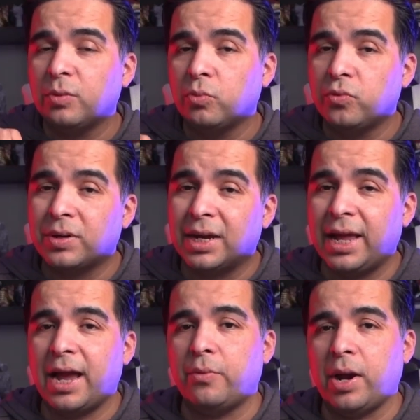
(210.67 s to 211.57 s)
move
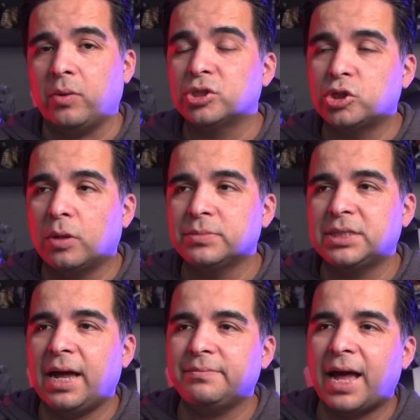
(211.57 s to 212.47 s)
clay around.
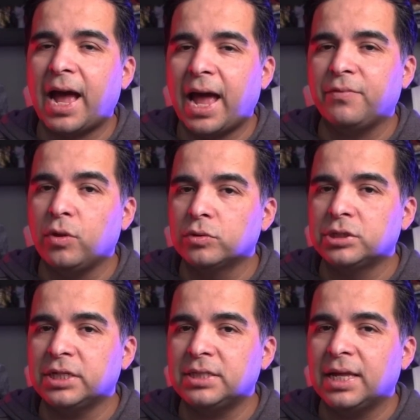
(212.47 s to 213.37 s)
Sometimes I have
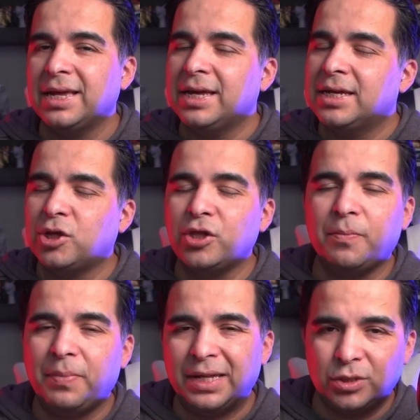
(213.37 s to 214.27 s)
used it. It's not
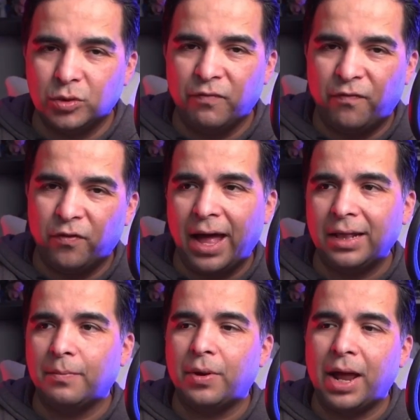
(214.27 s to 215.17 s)
the best tool for
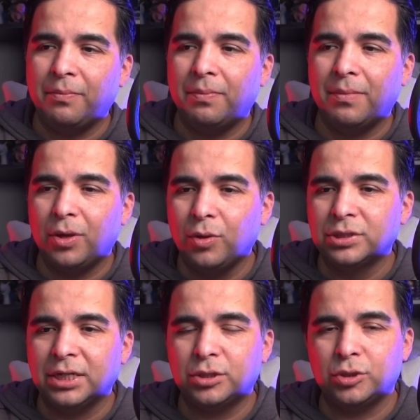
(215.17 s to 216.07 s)
that, but I
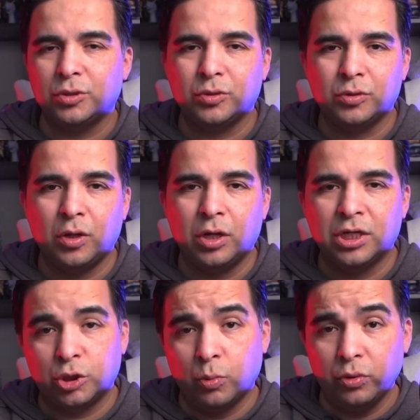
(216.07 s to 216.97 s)
use it to
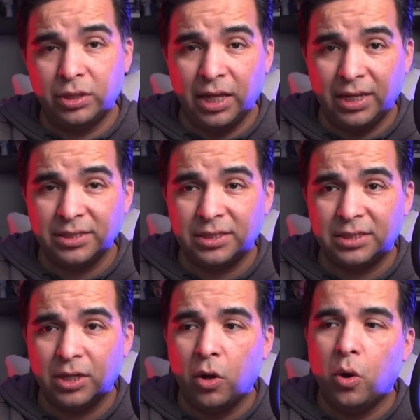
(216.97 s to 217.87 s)
smooth
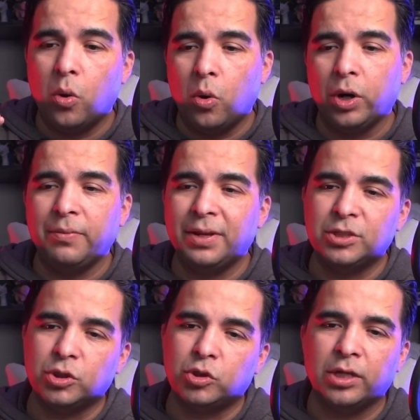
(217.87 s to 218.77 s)
things, or even
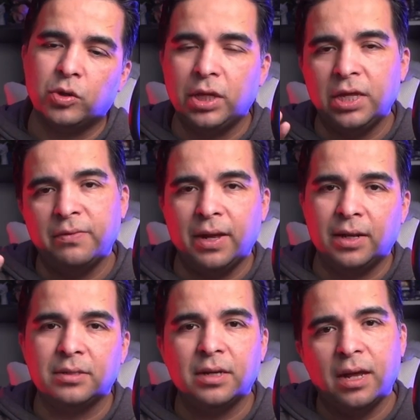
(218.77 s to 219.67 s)
to try to
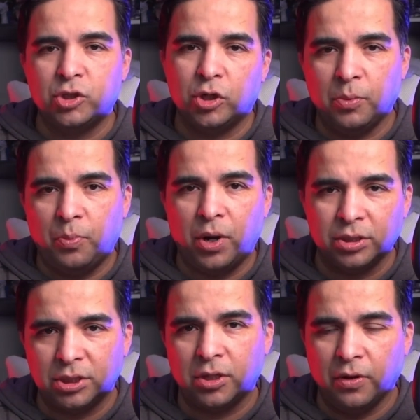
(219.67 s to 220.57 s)
even certain
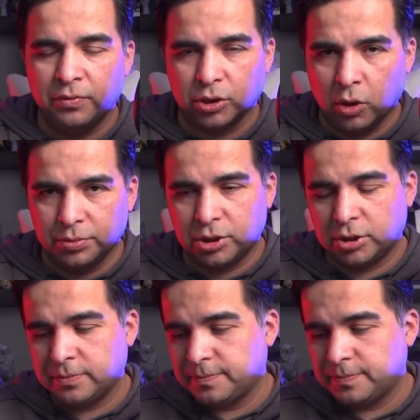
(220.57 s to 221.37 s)
parts of the sculpture.